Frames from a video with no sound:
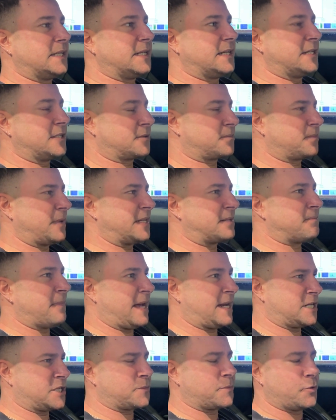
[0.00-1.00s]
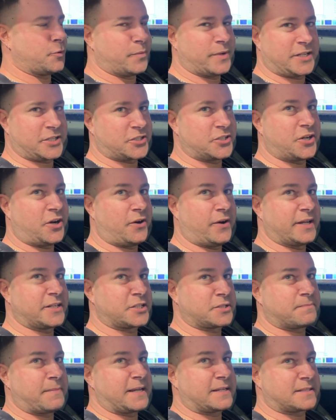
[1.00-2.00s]
It's manageable, but it's not. It
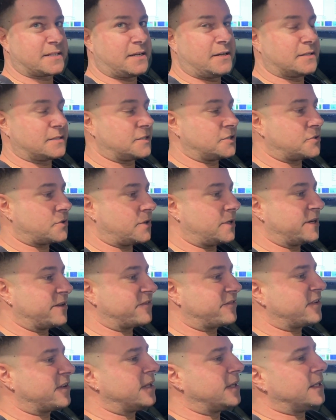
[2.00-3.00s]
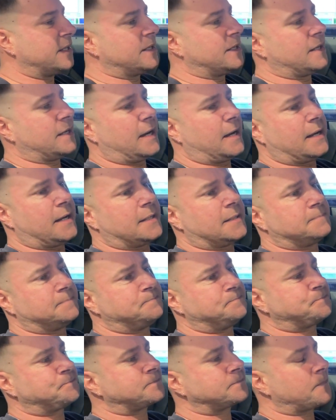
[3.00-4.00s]
just makes it hard to drive.
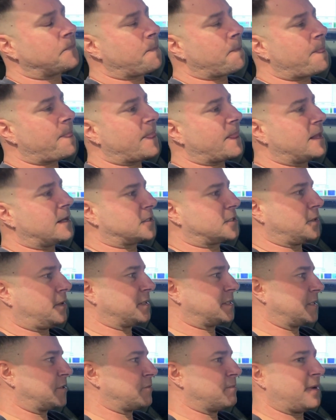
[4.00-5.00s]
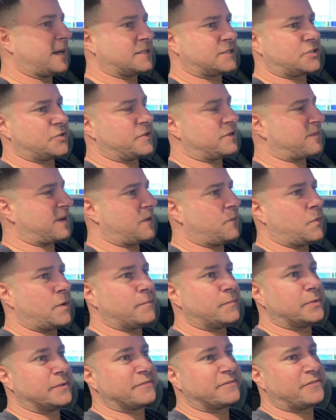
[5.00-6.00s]
So I said to him about doing around
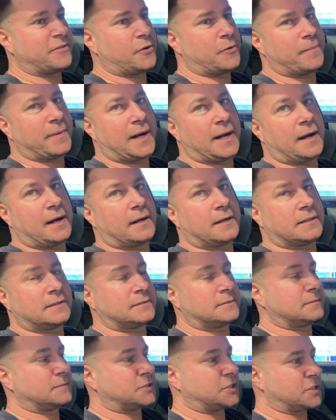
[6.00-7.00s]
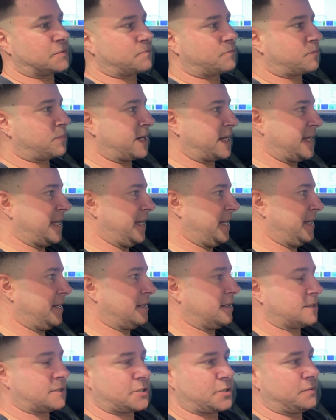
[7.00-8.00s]
1.4 bar. Just bring it
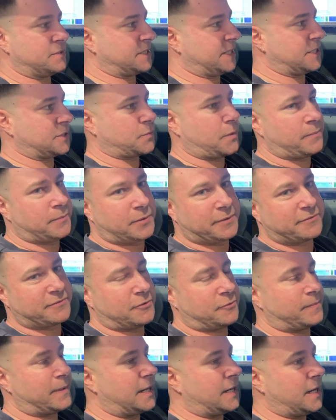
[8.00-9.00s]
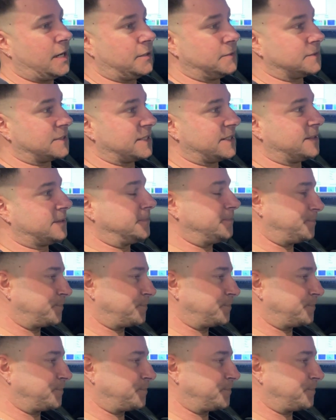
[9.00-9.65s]
in as soon as it hits 1.4 bar, hold it.